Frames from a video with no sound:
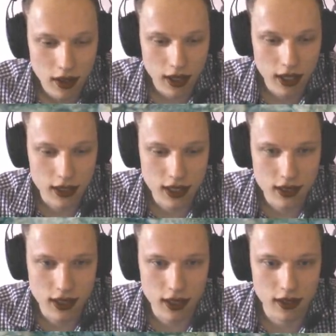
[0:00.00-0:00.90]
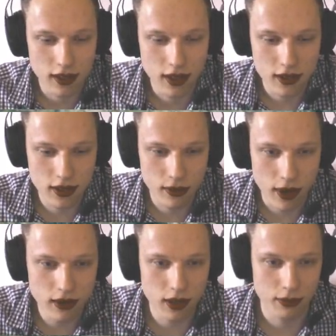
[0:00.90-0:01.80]
I guess that's it. That's the
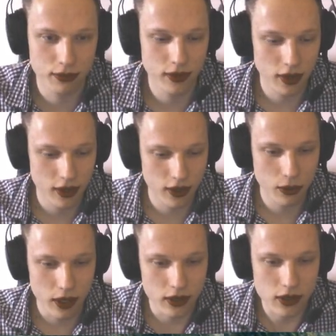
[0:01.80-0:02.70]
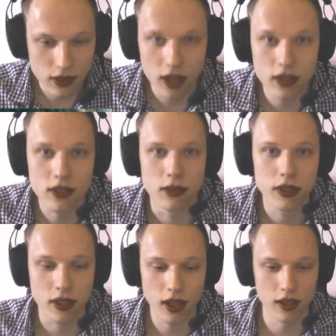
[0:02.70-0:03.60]
roundup to the questions and answer. We're
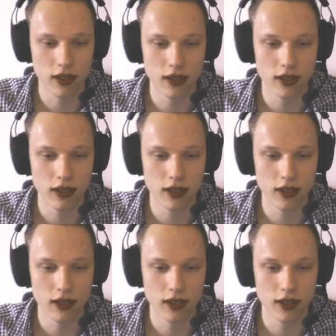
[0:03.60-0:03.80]
done.